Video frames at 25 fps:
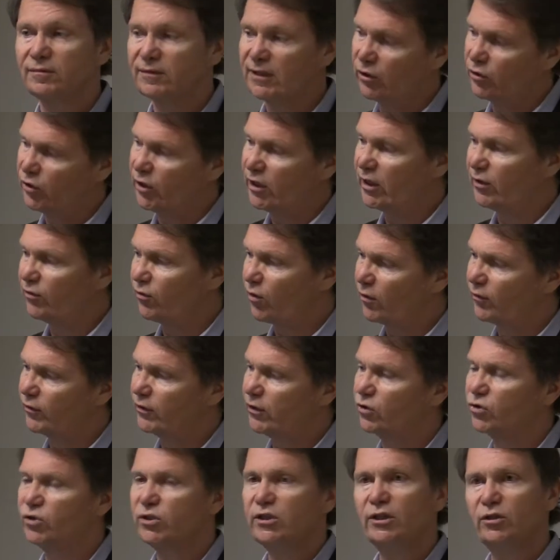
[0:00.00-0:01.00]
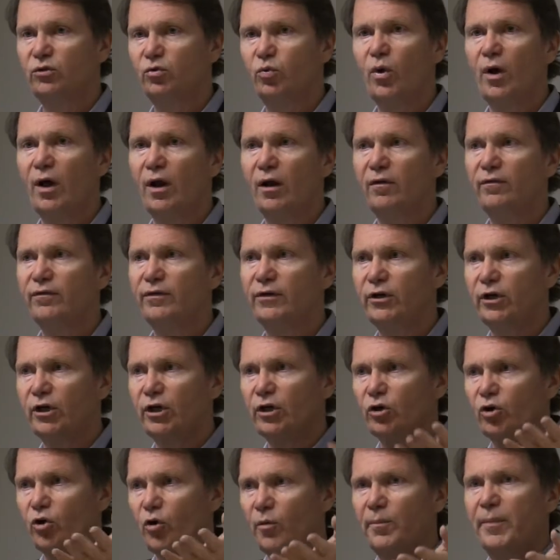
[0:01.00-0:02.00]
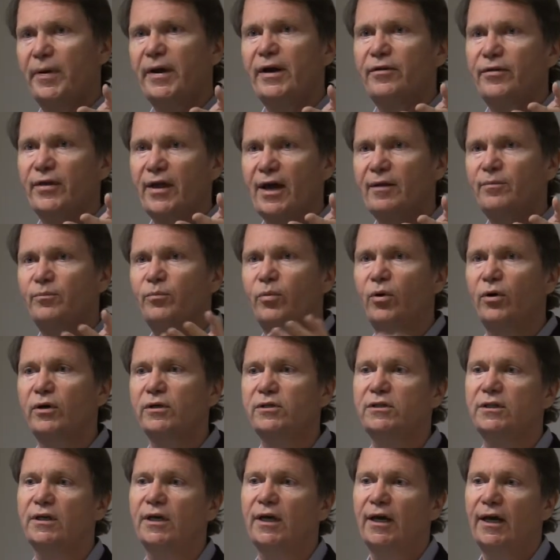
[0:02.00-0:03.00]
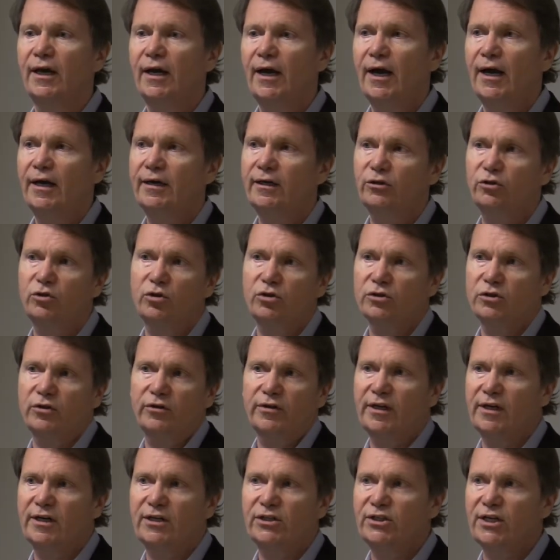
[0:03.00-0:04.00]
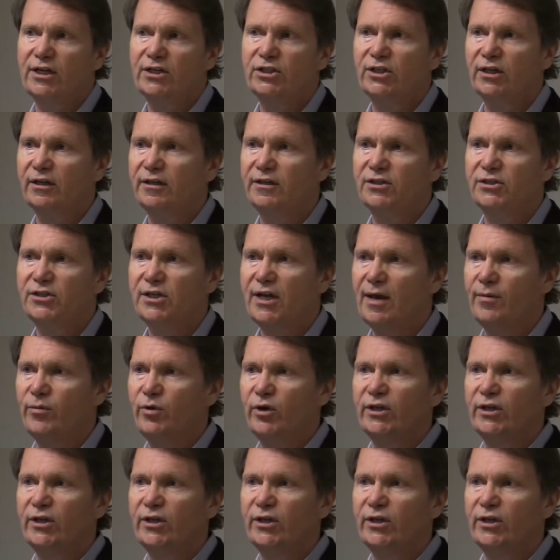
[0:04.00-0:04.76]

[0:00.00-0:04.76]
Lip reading: and you can evolve it on C12, and you can compare the endpoints. And it turns out they're essentially the same.